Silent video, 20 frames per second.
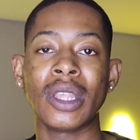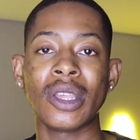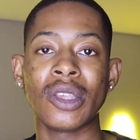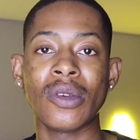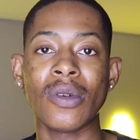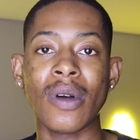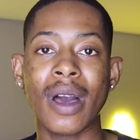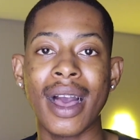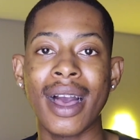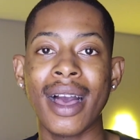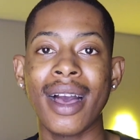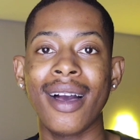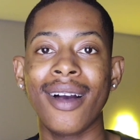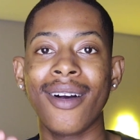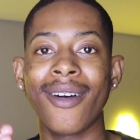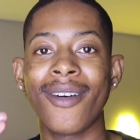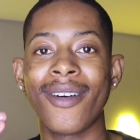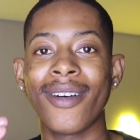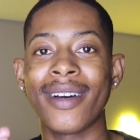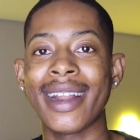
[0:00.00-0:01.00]
you are
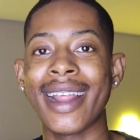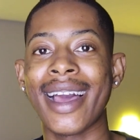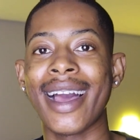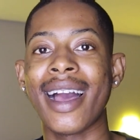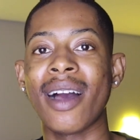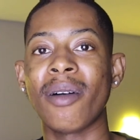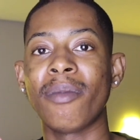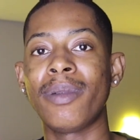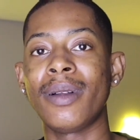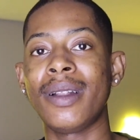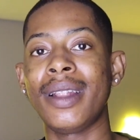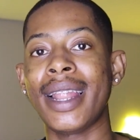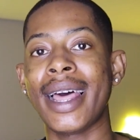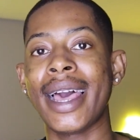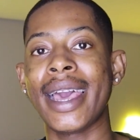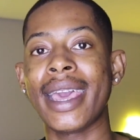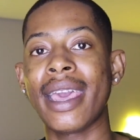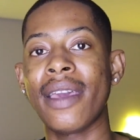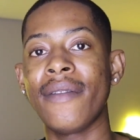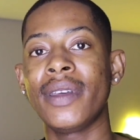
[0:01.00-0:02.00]
going to
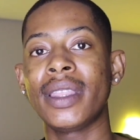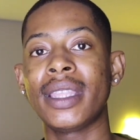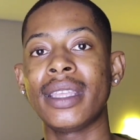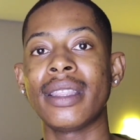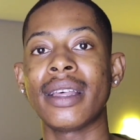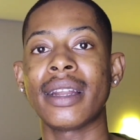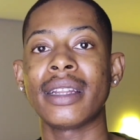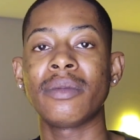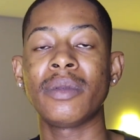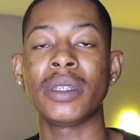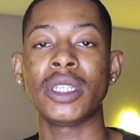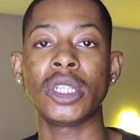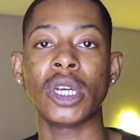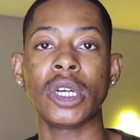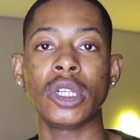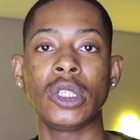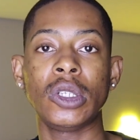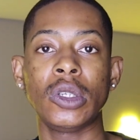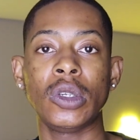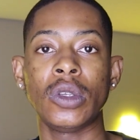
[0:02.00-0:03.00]
apply everything that has been
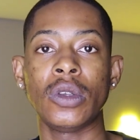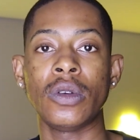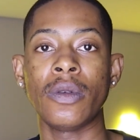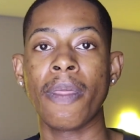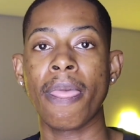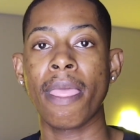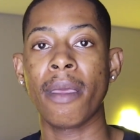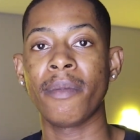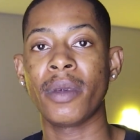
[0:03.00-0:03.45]
taught to you.